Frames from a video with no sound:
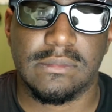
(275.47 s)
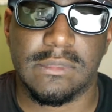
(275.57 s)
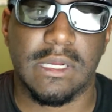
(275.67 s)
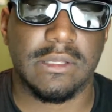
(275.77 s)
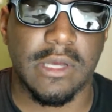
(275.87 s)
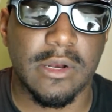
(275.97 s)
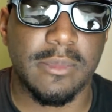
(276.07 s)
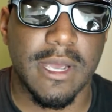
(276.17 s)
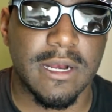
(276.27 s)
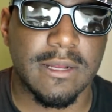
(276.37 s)
And I thought
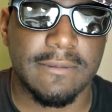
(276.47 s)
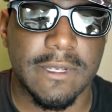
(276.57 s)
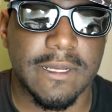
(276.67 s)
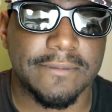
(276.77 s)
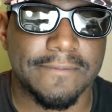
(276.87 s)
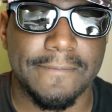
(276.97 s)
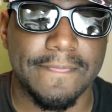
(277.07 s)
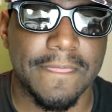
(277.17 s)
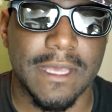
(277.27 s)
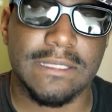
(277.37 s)
about it, man.
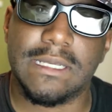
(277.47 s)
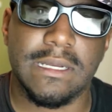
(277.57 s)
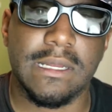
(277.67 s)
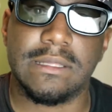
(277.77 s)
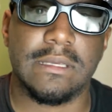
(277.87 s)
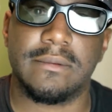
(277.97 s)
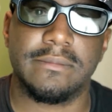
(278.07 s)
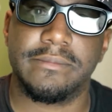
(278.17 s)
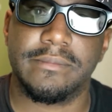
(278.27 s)
I said nothing.